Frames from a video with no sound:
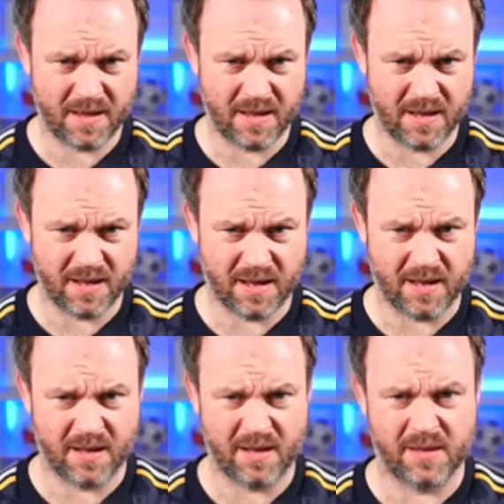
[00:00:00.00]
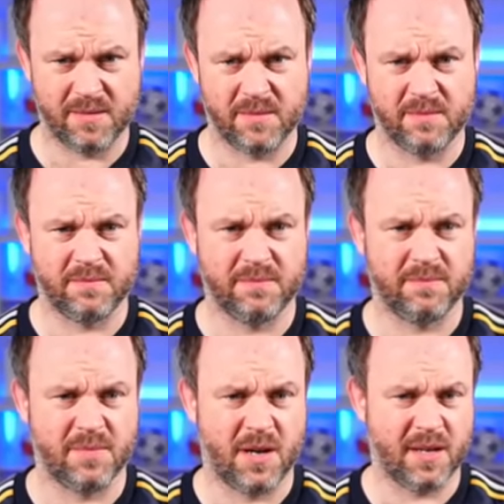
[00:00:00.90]
Oh,
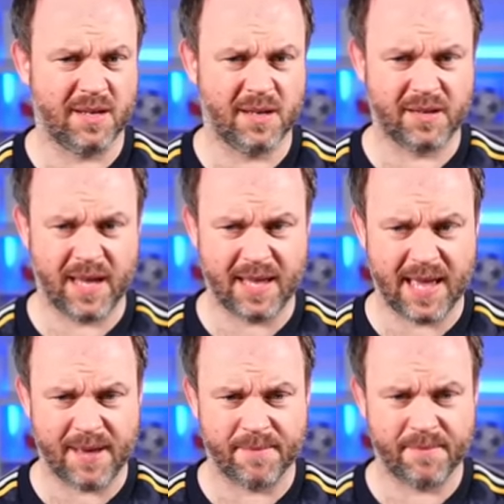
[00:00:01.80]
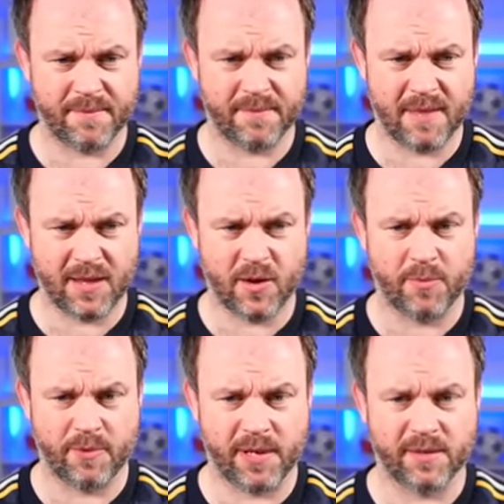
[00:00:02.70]
my. Okay, yeah. They got
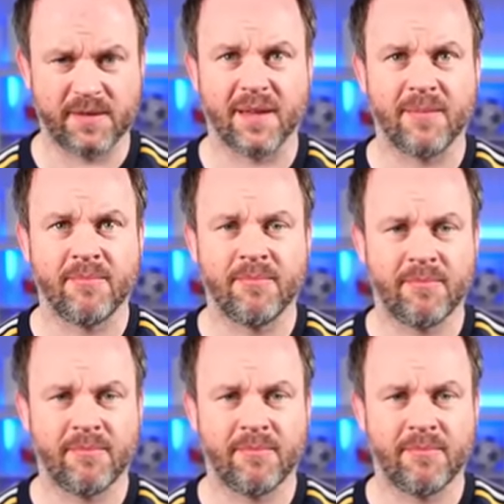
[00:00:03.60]
a pretty good team.